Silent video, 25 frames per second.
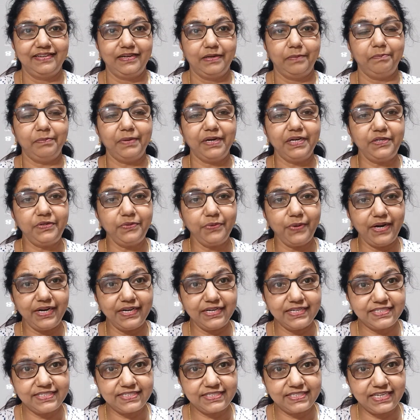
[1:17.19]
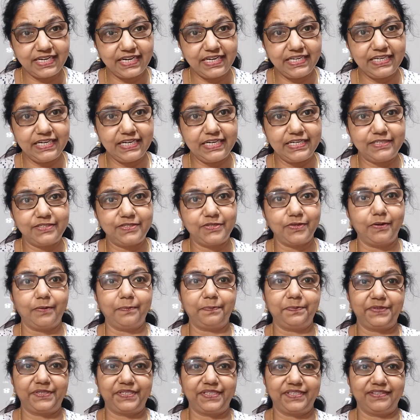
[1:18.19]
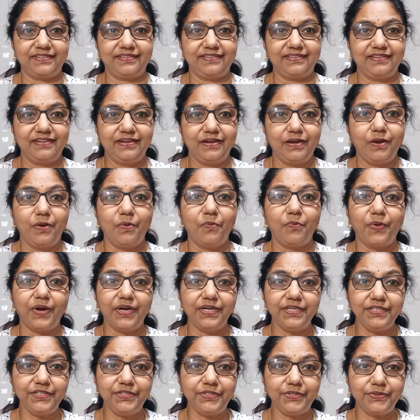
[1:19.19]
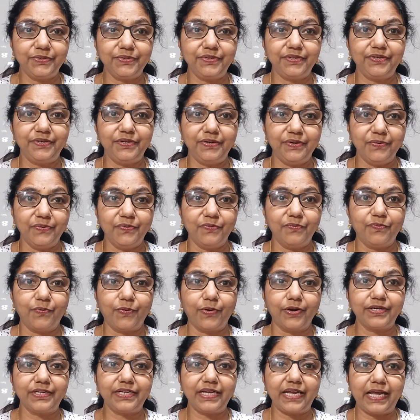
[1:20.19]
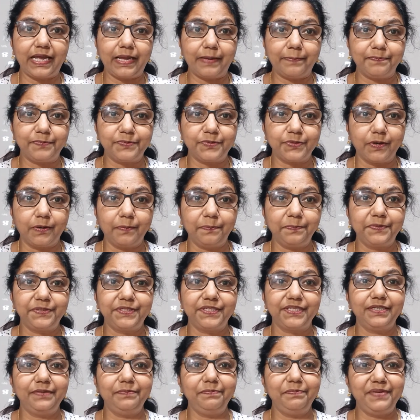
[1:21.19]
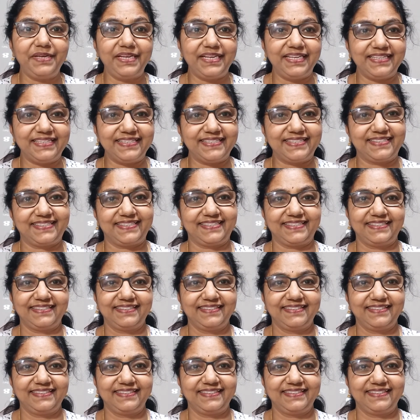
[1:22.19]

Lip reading: But to understand adsorption, one should know what absorption means.